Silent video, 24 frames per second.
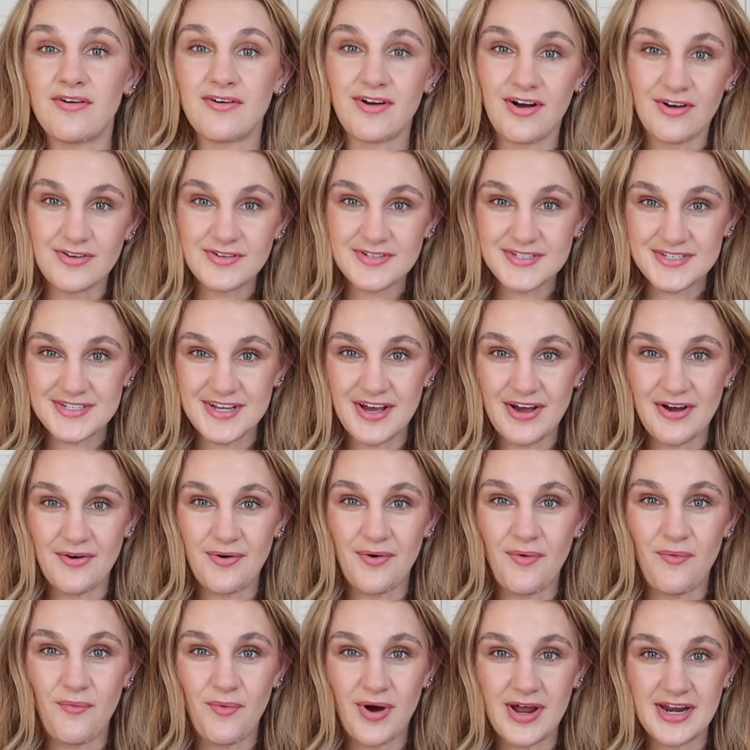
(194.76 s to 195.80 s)

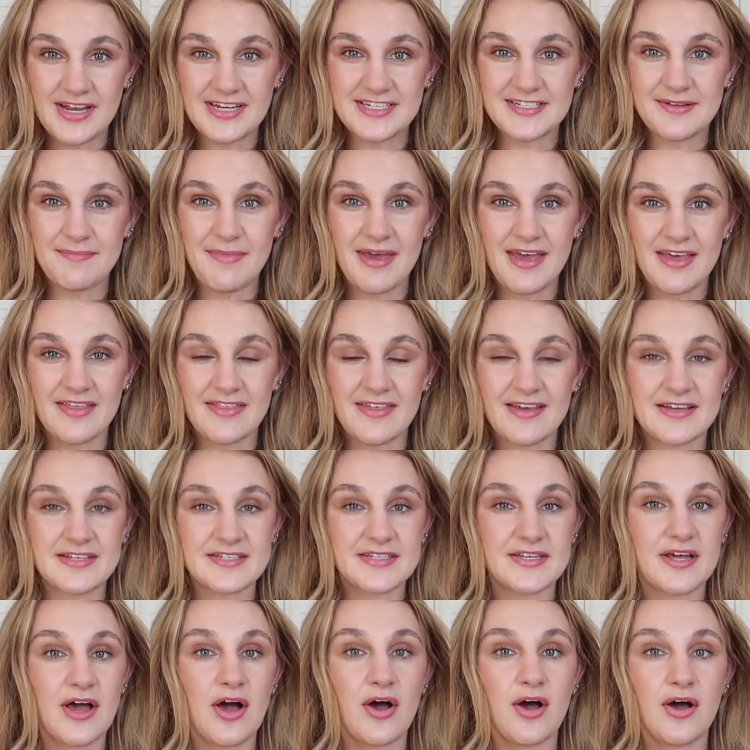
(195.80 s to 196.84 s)
also wanting to make
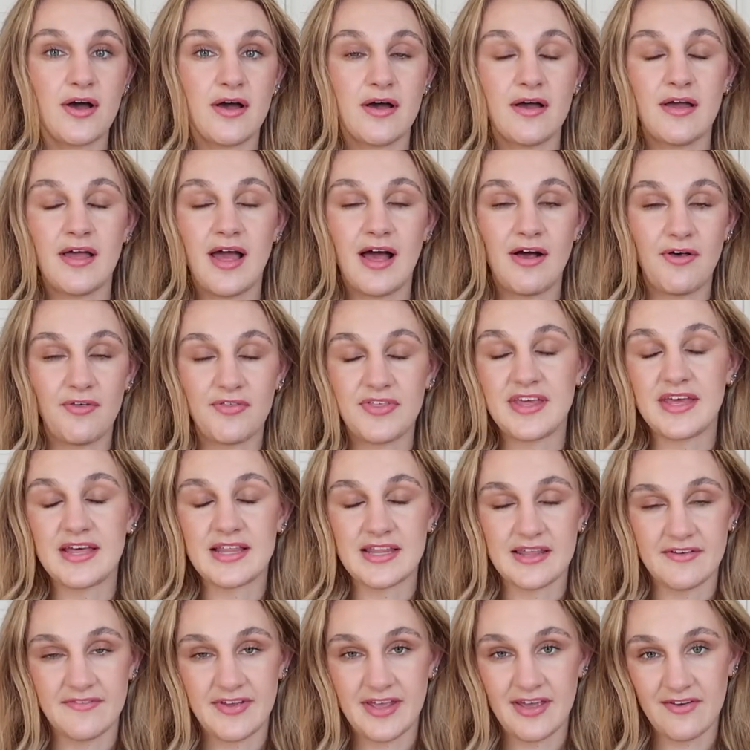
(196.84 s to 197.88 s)
this a healthy
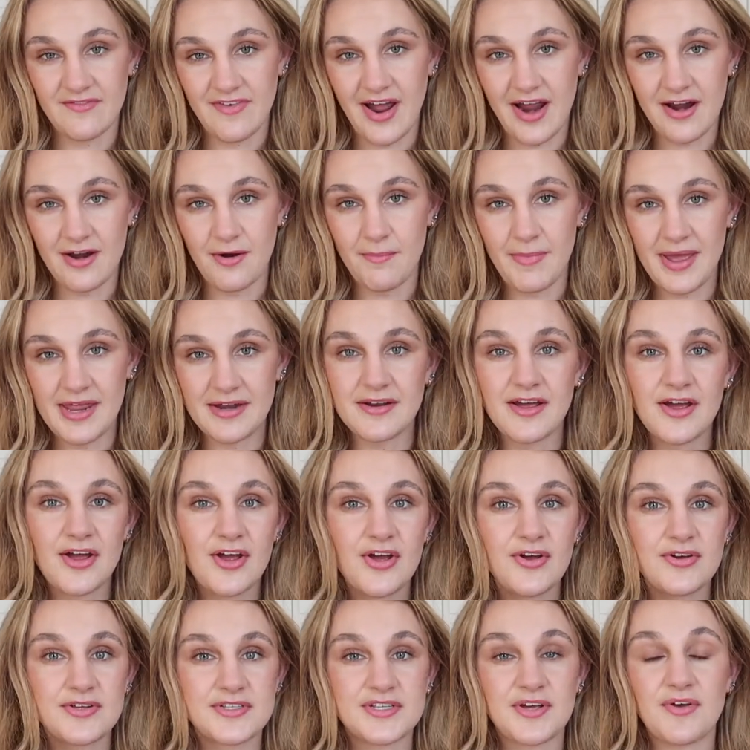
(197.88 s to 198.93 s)
living environment.
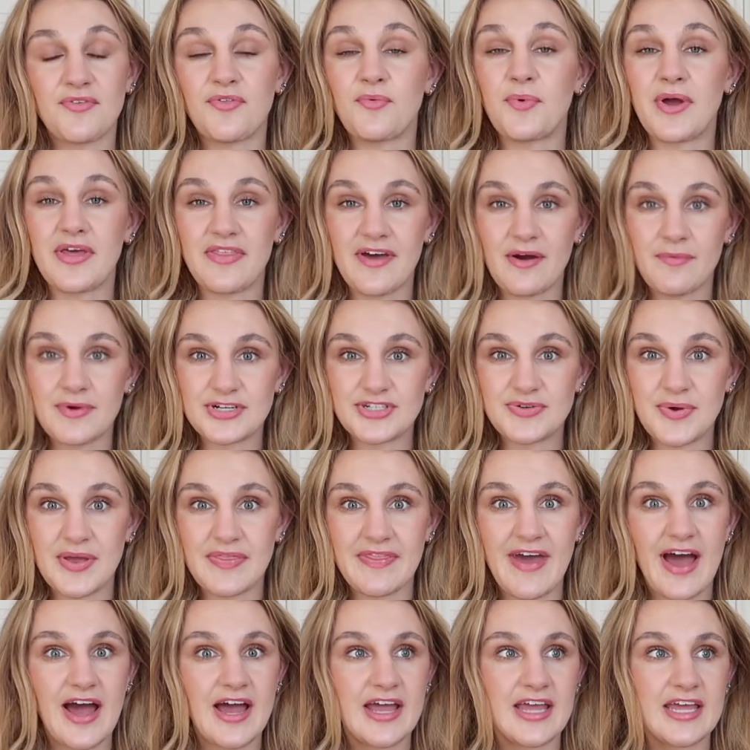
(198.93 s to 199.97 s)
So the way that we're doing
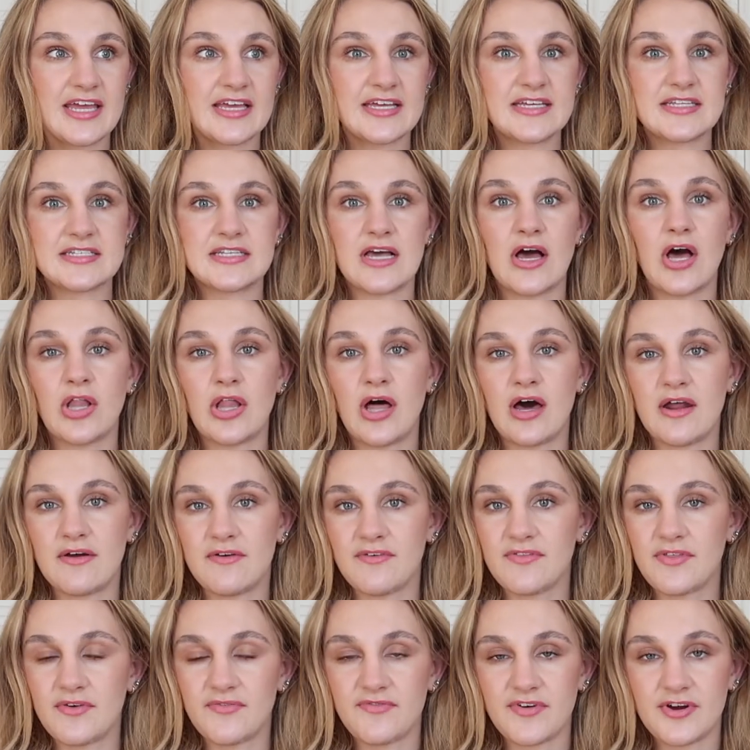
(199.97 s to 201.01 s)
that is a lot
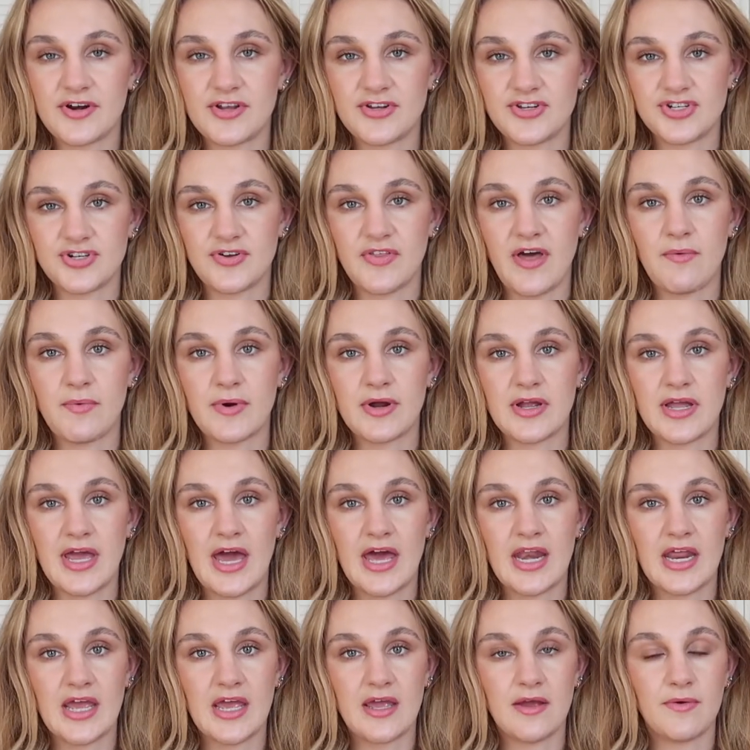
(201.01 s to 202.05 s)
of the furniture that we're
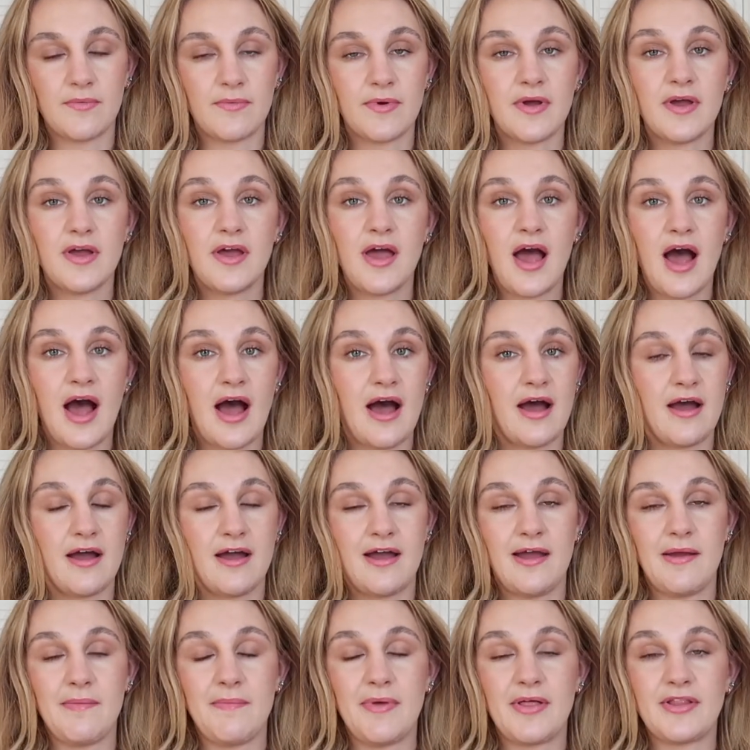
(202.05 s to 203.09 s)
getting,
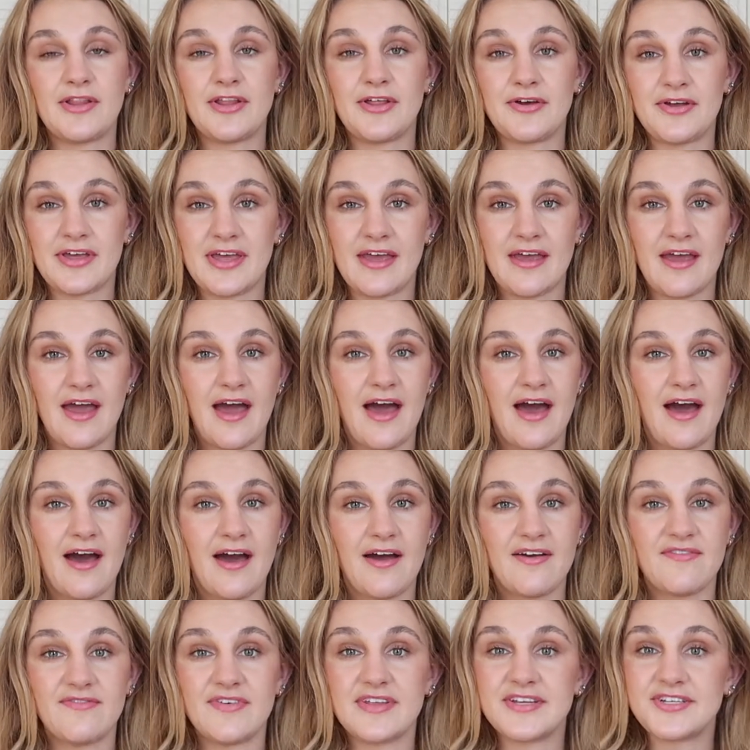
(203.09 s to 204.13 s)
I'm looking
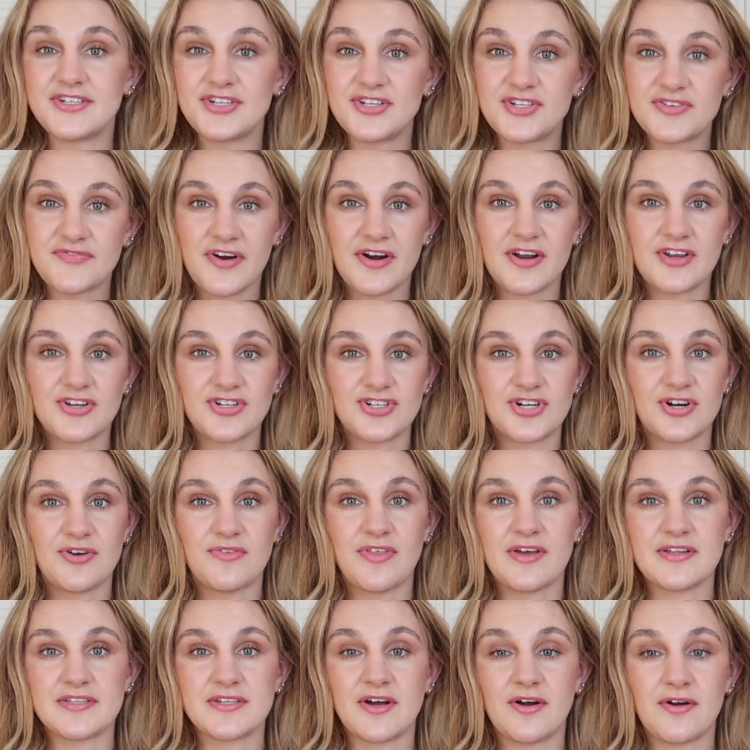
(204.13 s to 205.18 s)
at vintage furniture
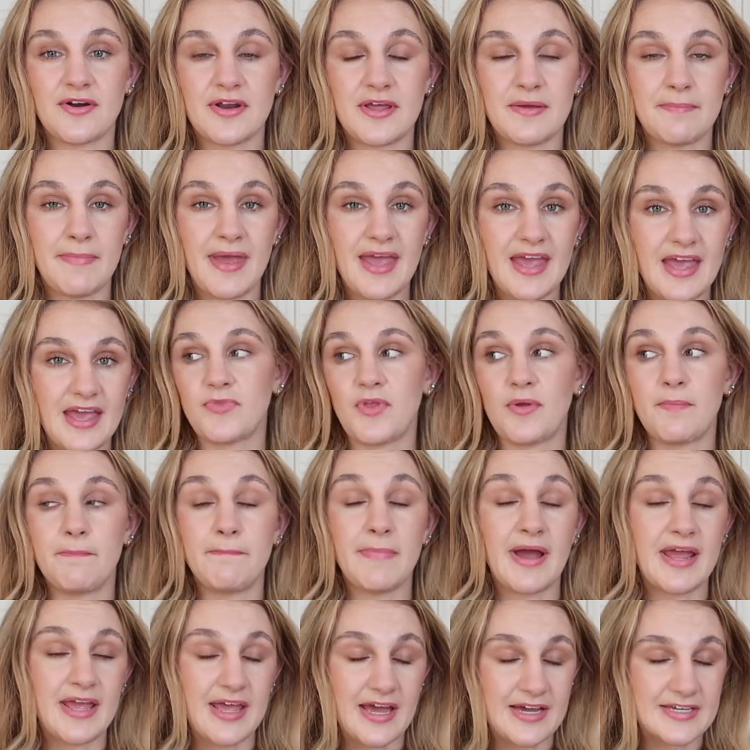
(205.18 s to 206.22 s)
that's already made.
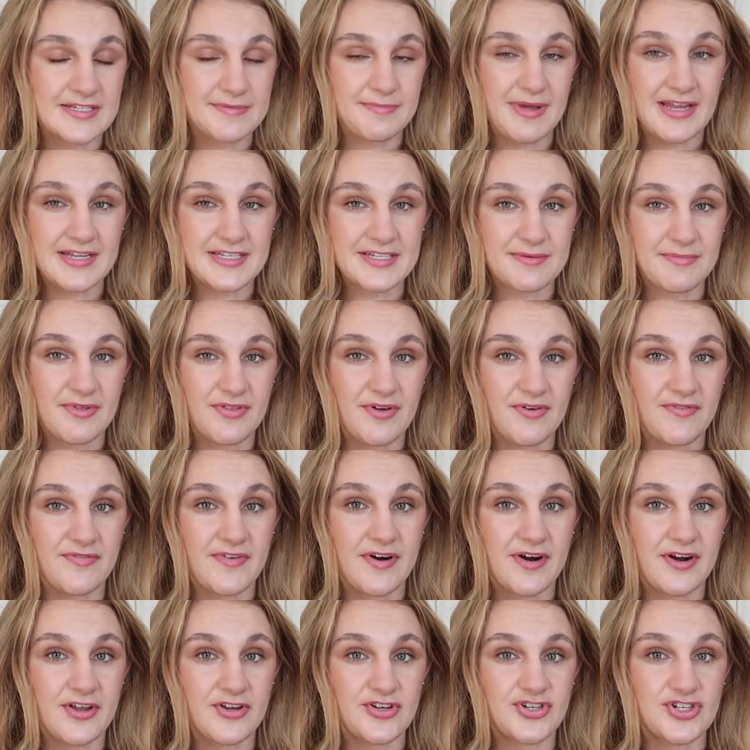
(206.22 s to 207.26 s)
Mike has made some of the
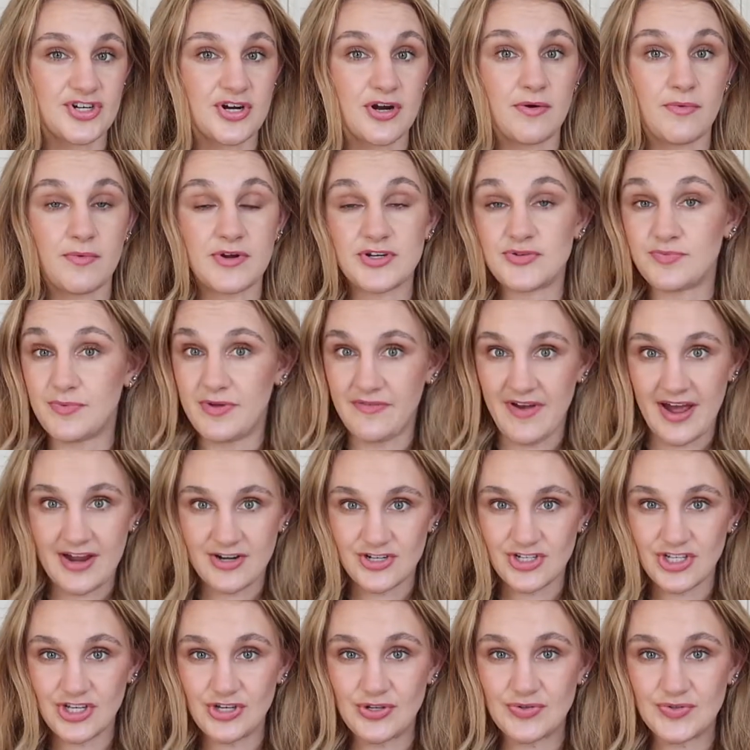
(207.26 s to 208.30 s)
furniture, which we've
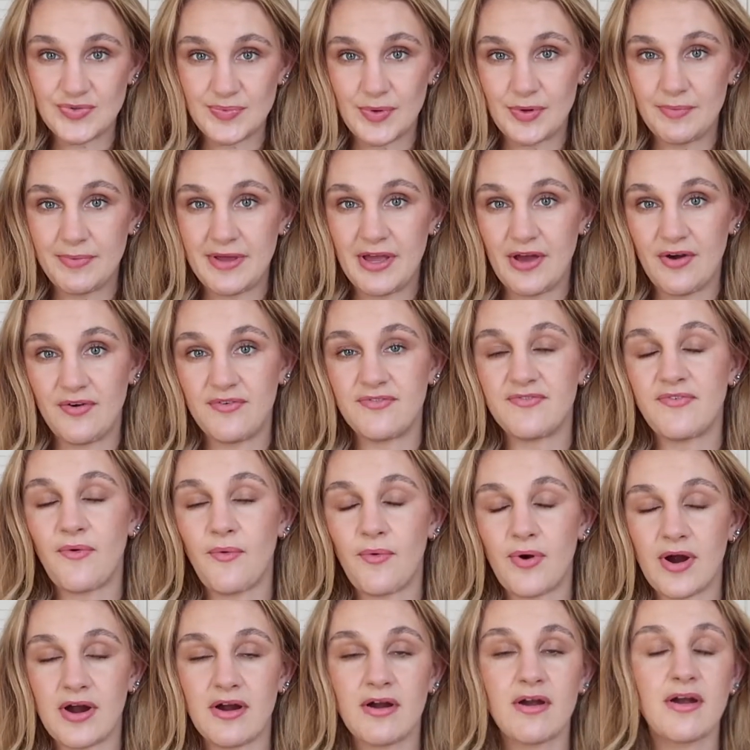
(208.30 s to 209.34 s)
actually used Rubio
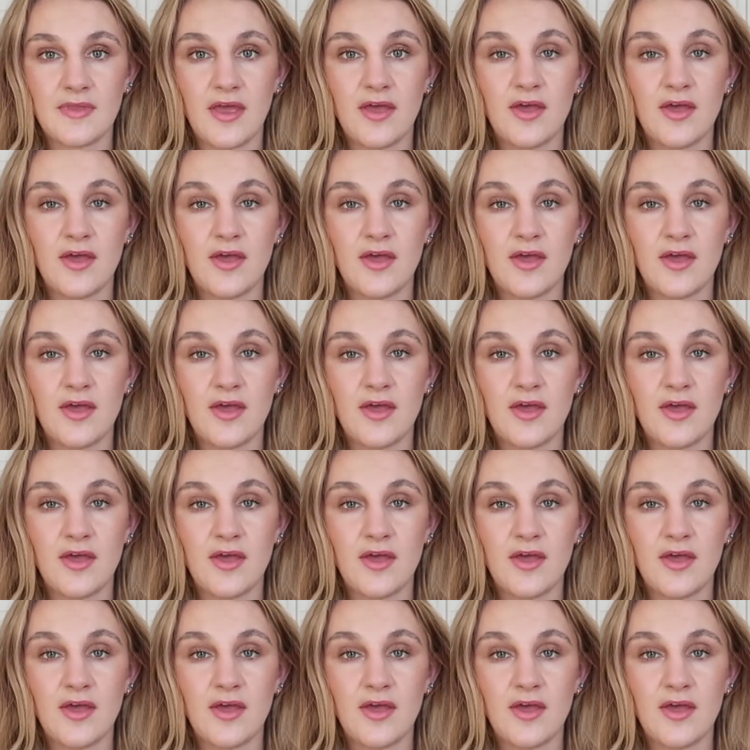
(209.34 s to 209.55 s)
for.